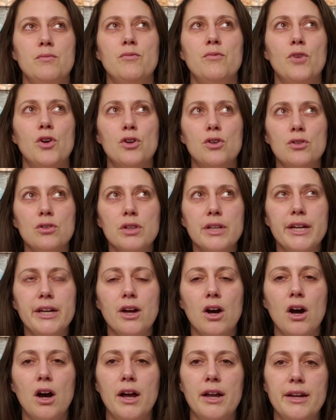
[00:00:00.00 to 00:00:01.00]
early
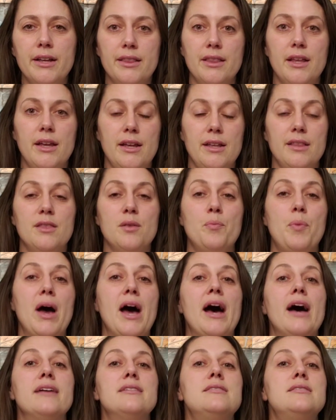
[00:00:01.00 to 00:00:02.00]
on in the
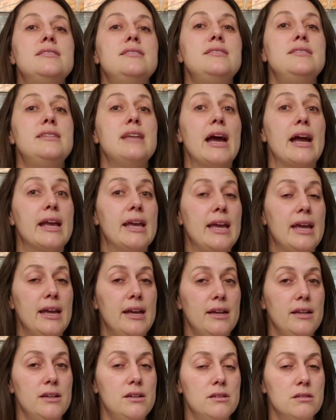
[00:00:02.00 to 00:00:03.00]
past
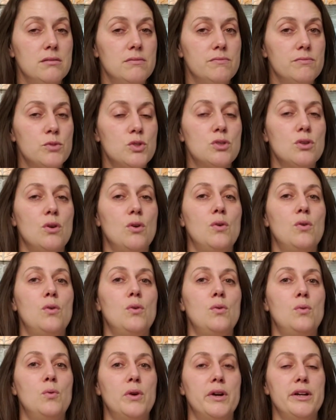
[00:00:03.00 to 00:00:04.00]
decade.
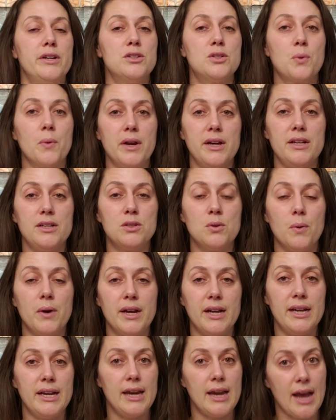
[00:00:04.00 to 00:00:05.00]
So we're in
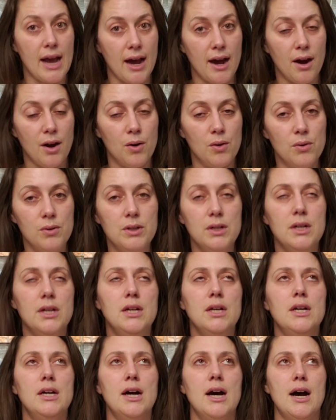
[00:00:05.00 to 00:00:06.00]
2020 now,
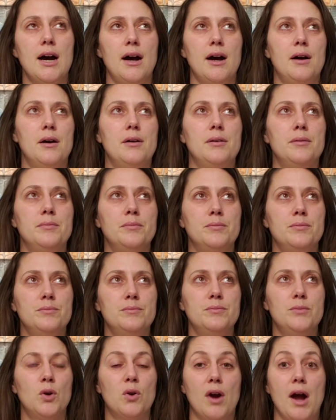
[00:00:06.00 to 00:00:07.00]

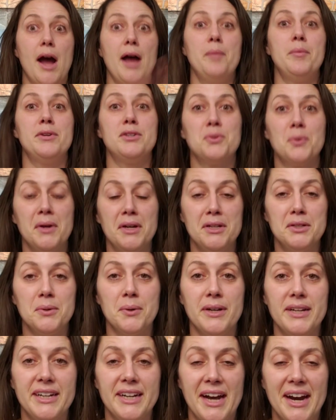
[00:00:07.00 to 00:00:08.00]
or I'm in
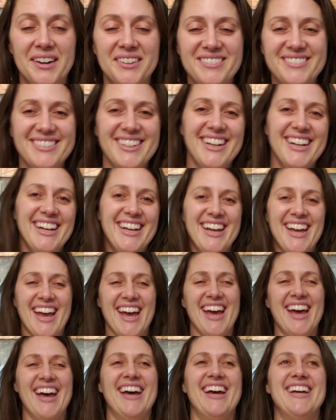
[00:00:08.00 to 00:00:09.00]
2020 now,
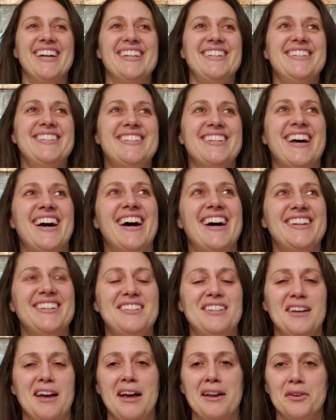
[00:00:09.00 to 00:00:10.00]
and
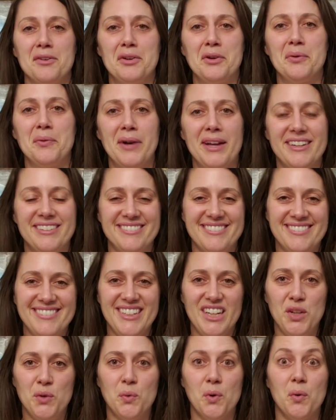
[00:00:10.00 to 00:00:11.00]
I don't know when
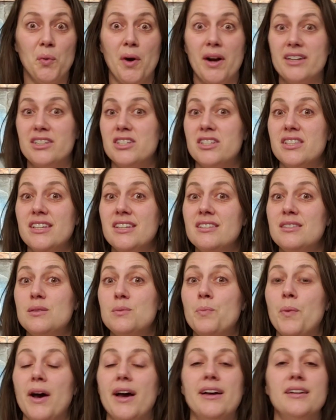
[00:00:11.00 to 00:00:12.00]
you will watch this,
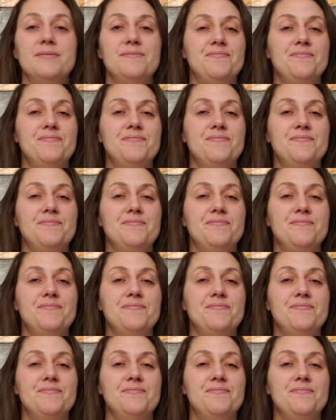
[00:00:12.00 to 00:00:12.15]
but